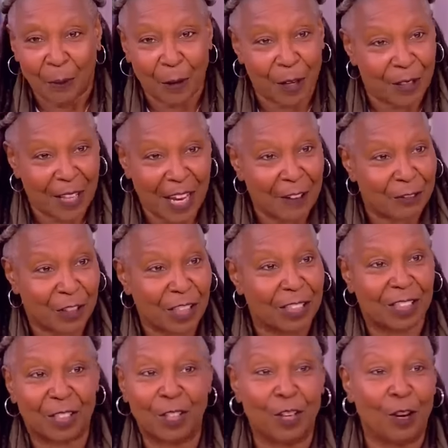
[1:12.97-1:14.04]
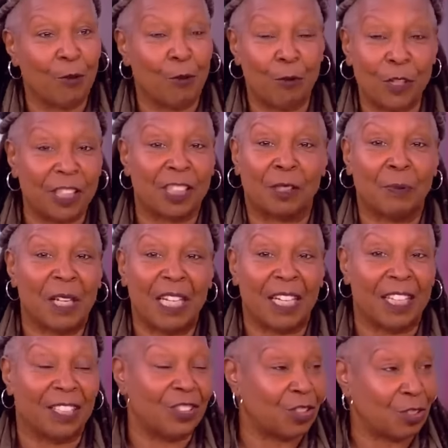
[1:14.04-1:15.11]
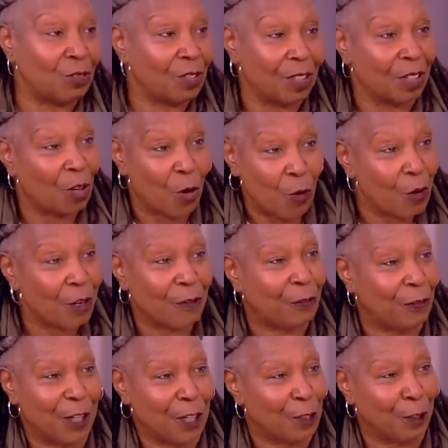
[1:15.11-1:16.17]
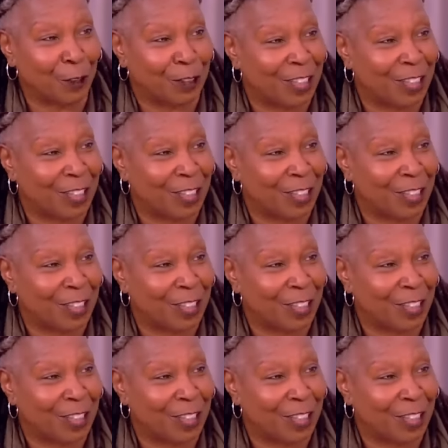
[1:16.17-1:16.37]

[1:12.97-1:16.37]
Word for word: where they've just, you know, wished me into the cornfield.